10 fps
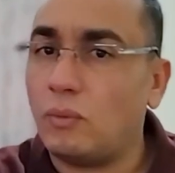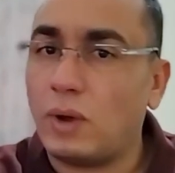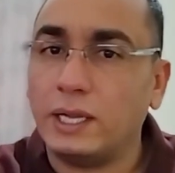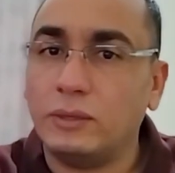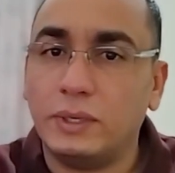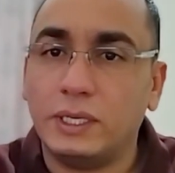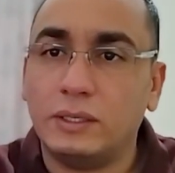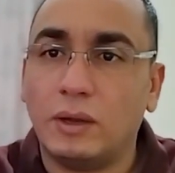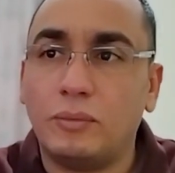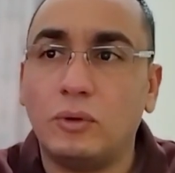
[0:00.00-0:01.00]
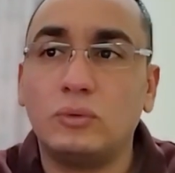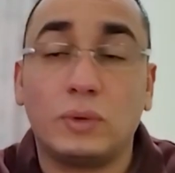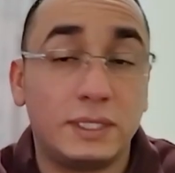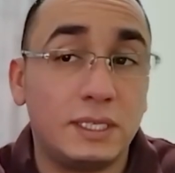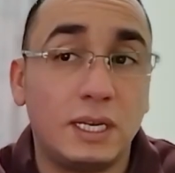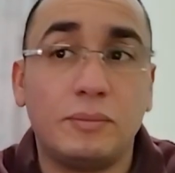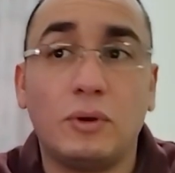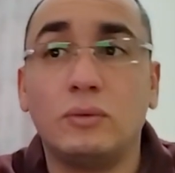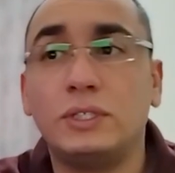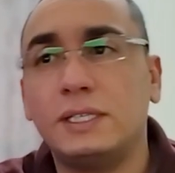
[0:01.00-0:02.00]
Why do we need to approach? What is an
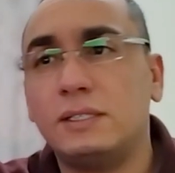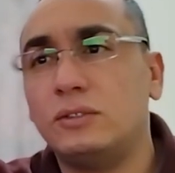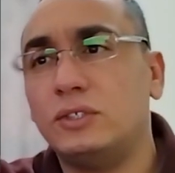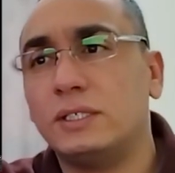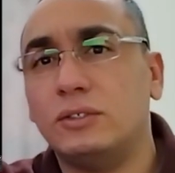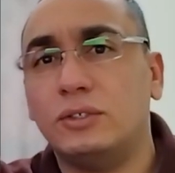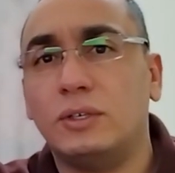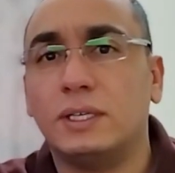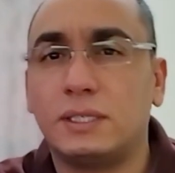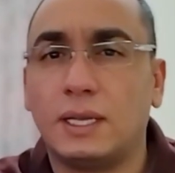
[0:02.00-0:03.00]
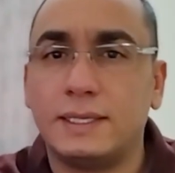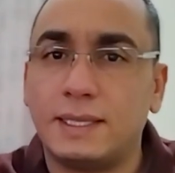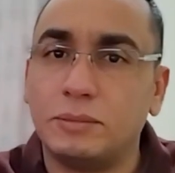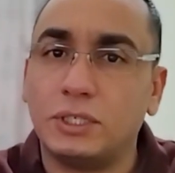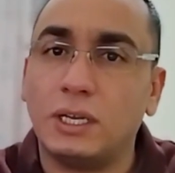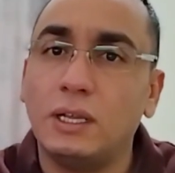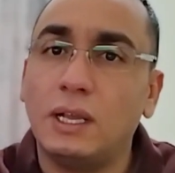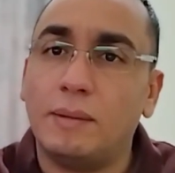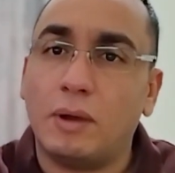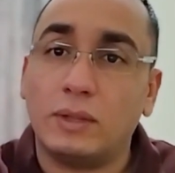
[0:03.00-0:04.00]
approach? It's just a general assumption
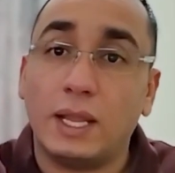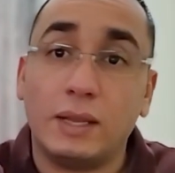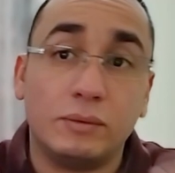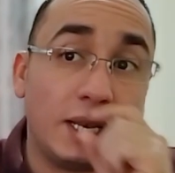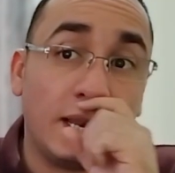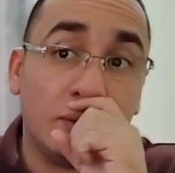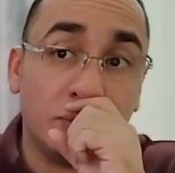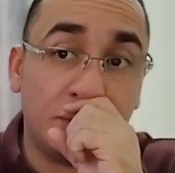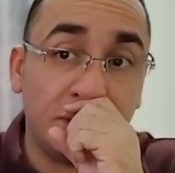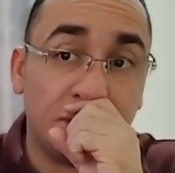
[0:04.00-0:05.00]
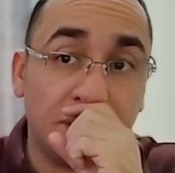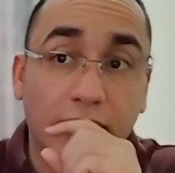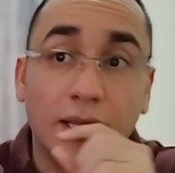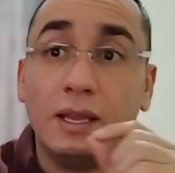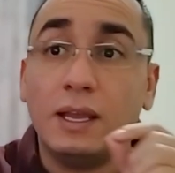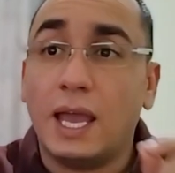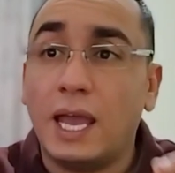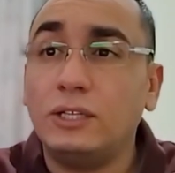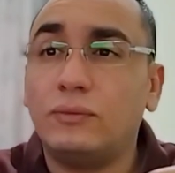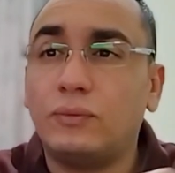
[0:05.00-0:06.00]
about language and language teaching.
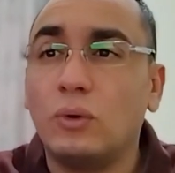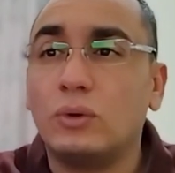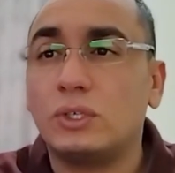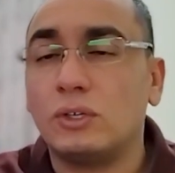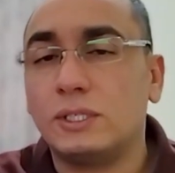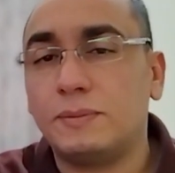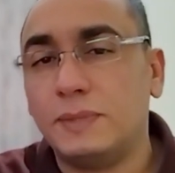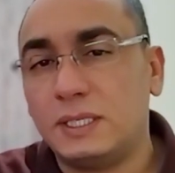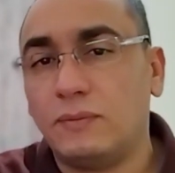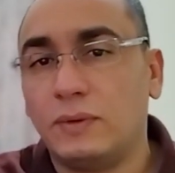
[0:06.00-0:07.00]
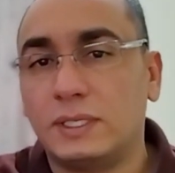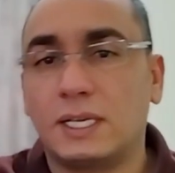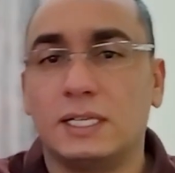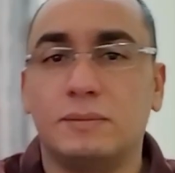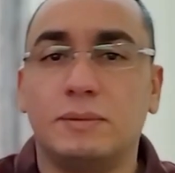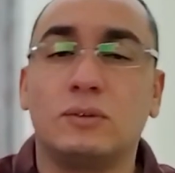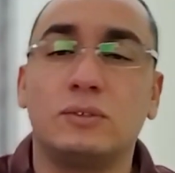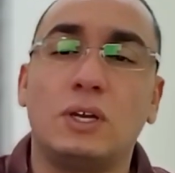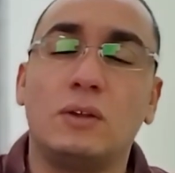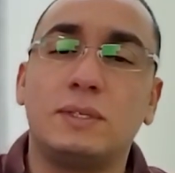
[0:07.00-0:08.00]
And the focus on specific skills,
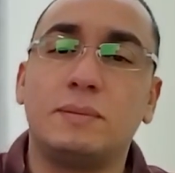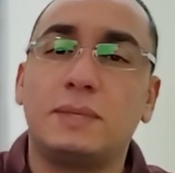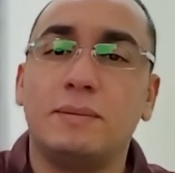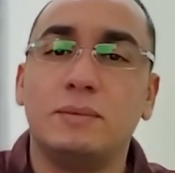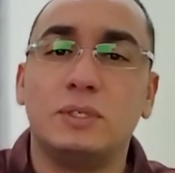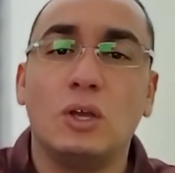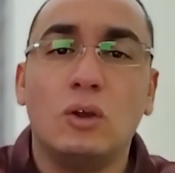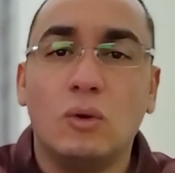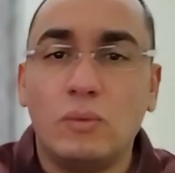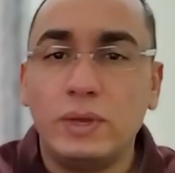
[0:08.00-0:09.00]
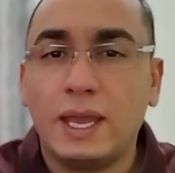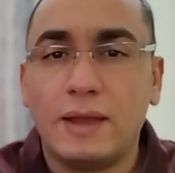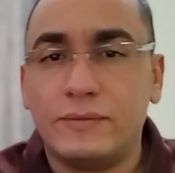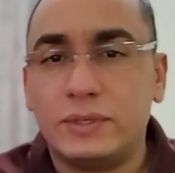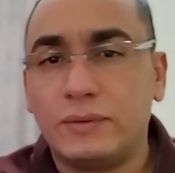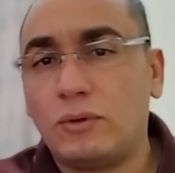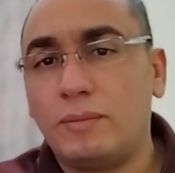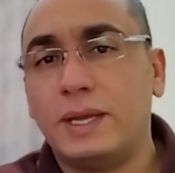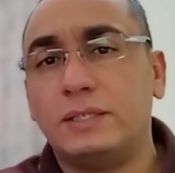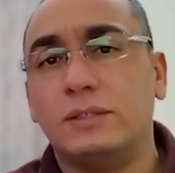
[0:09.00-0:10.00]
because you know sometimes we have several
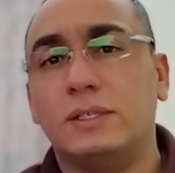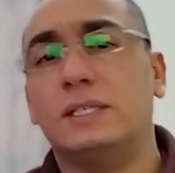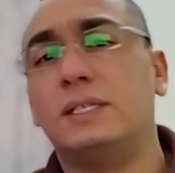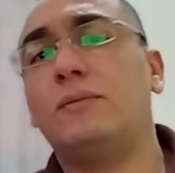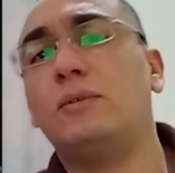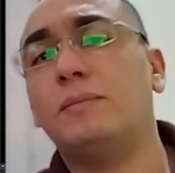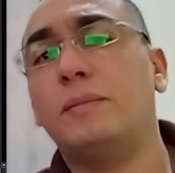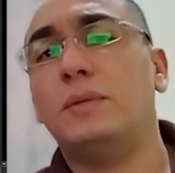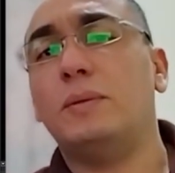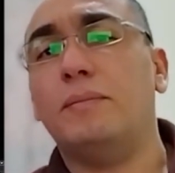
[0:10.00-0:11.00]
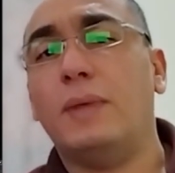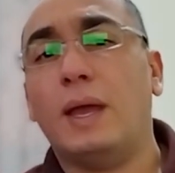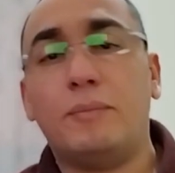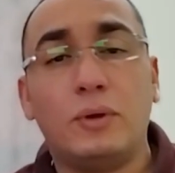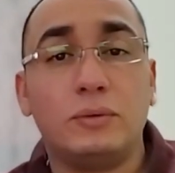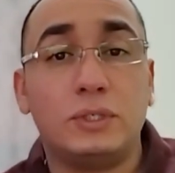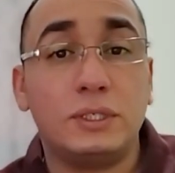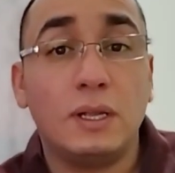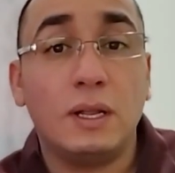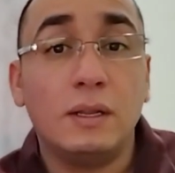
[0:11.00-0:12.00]
methods and several mm,
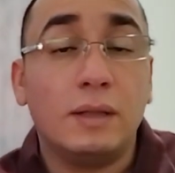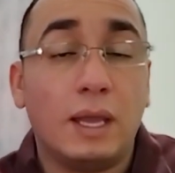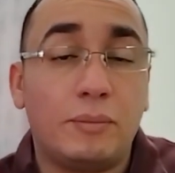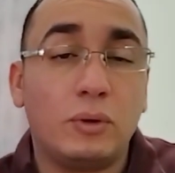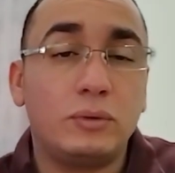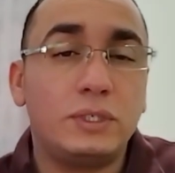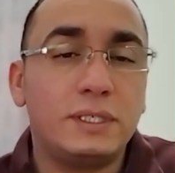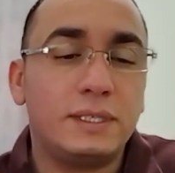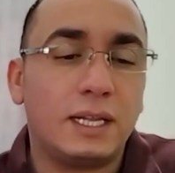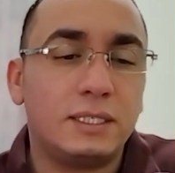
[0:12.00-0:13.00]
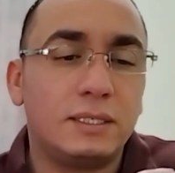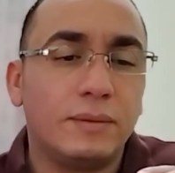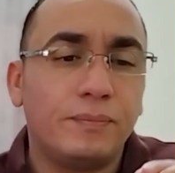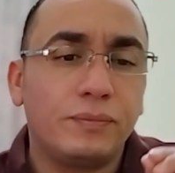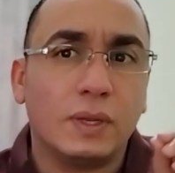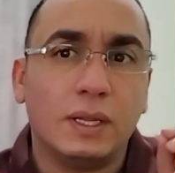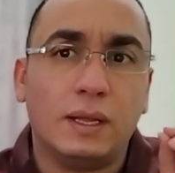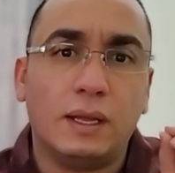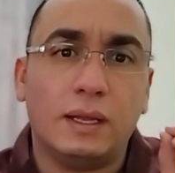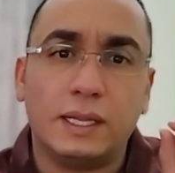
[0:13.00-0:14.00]
approaches approaches that
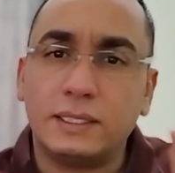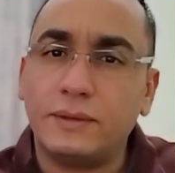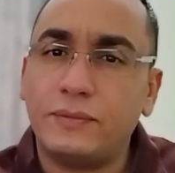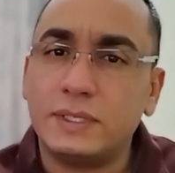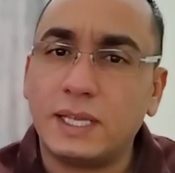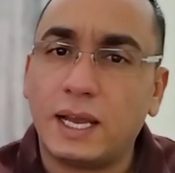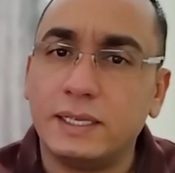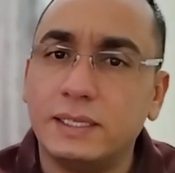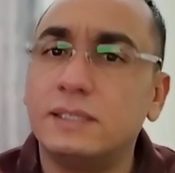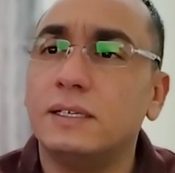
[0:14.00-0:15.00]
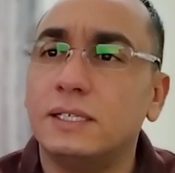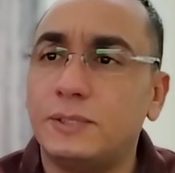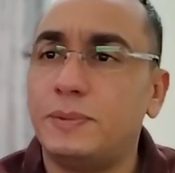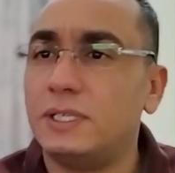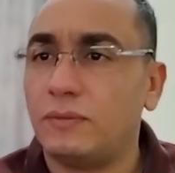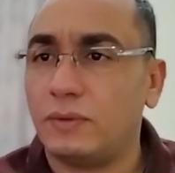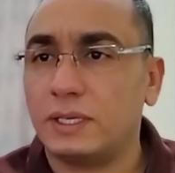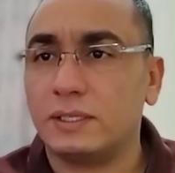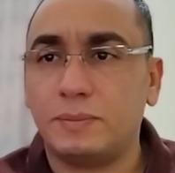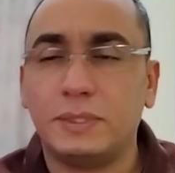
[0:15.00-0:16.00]
uh, that emphasize
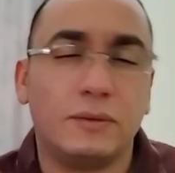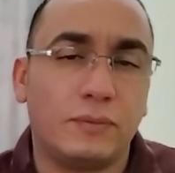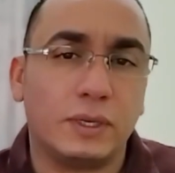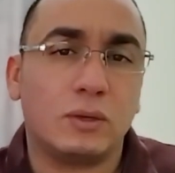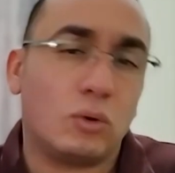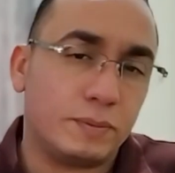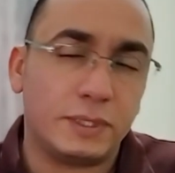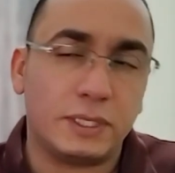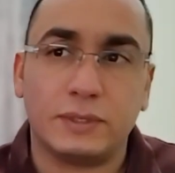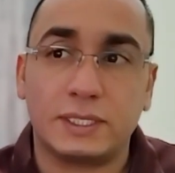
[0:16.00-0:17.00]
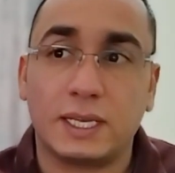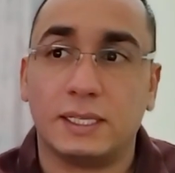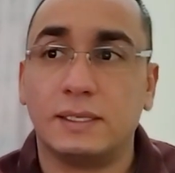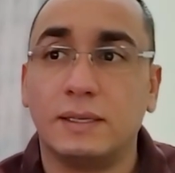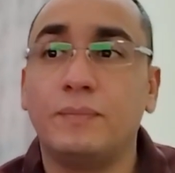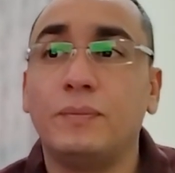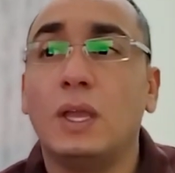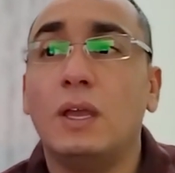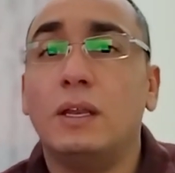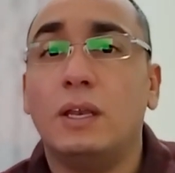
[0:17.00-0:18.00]
specific specific or specific skills.
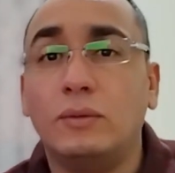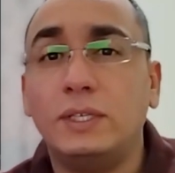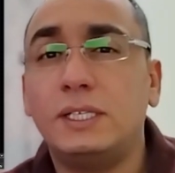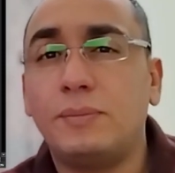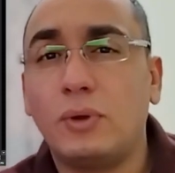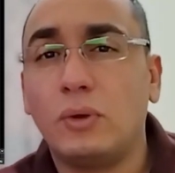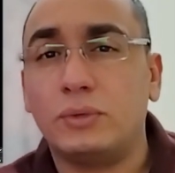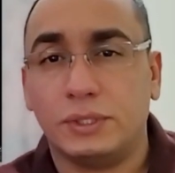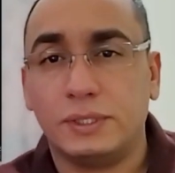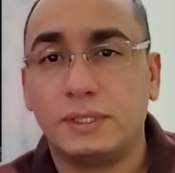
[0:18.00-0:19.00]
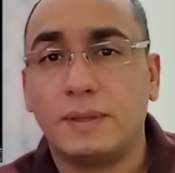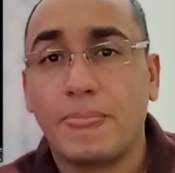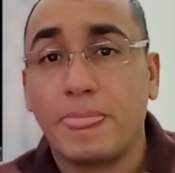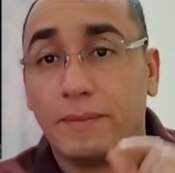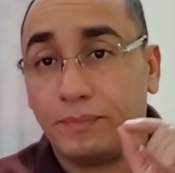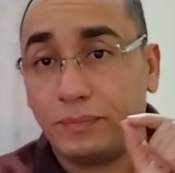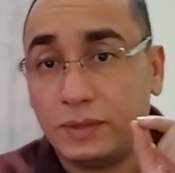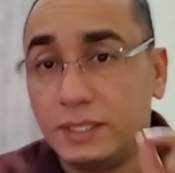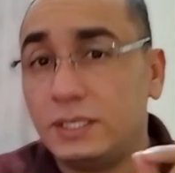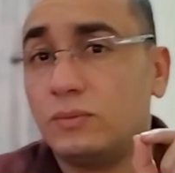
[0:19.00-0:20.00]
Now these approaches
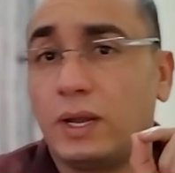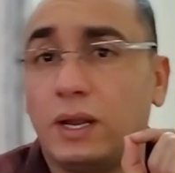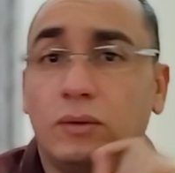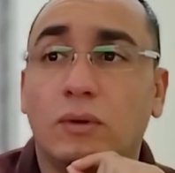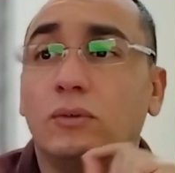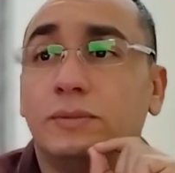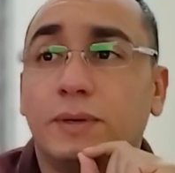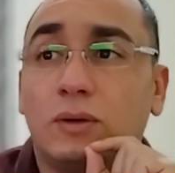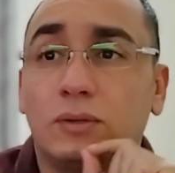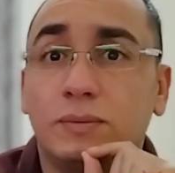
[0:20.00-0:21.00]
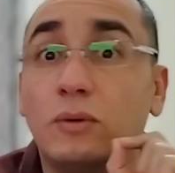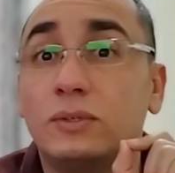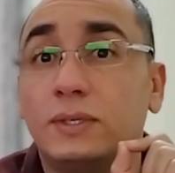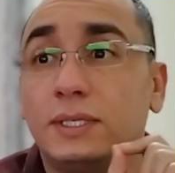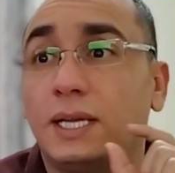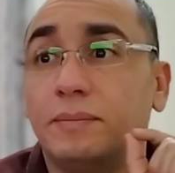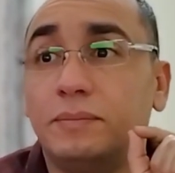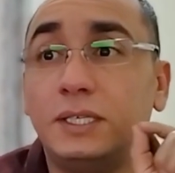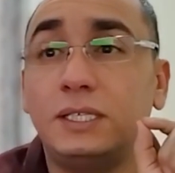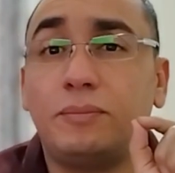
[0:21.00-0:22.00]
this is what I wrote because most of the
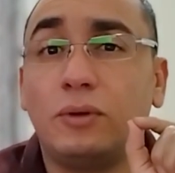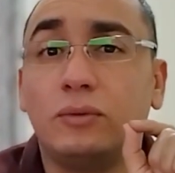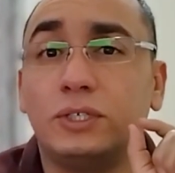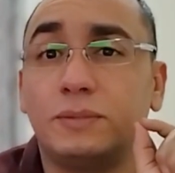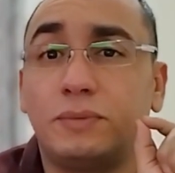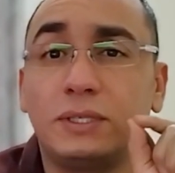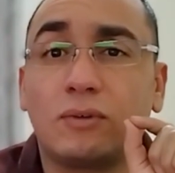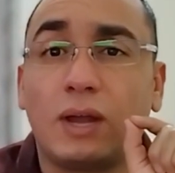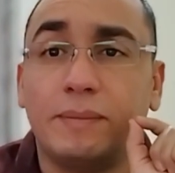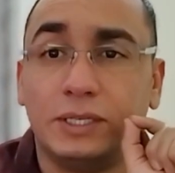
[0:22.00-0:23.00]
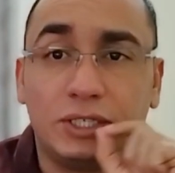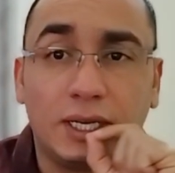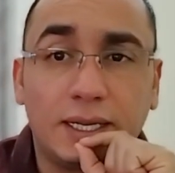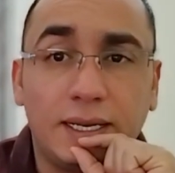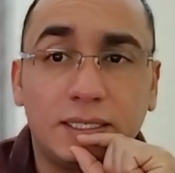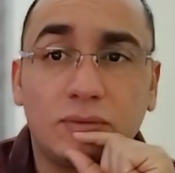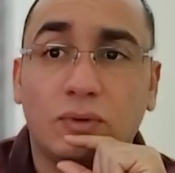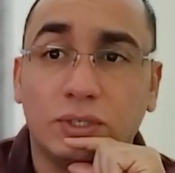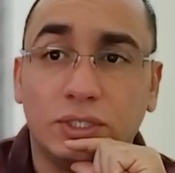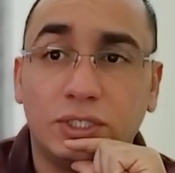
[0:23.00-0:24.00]
time these approaches prescribe a checklist
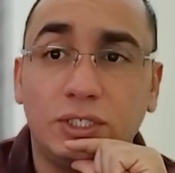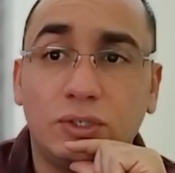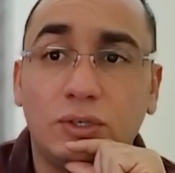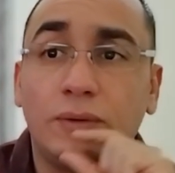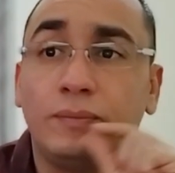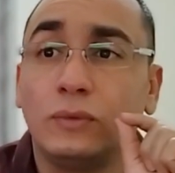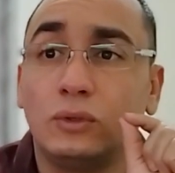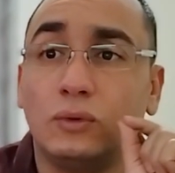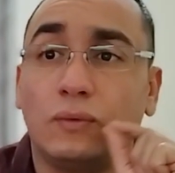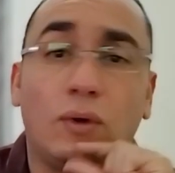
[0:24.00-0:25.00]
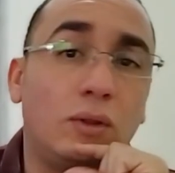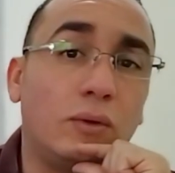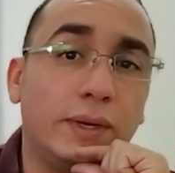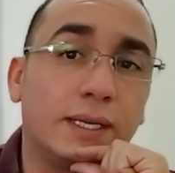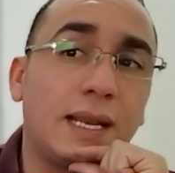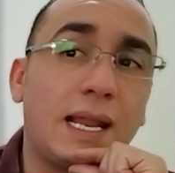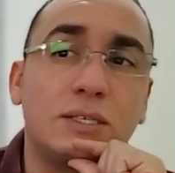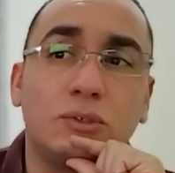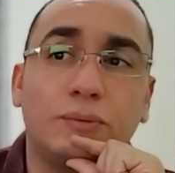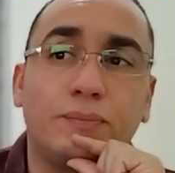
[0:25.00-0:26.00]
for the teacher to follow in the
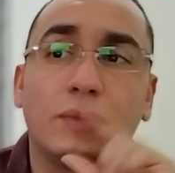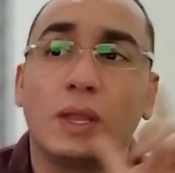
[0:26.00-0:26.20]
classroom.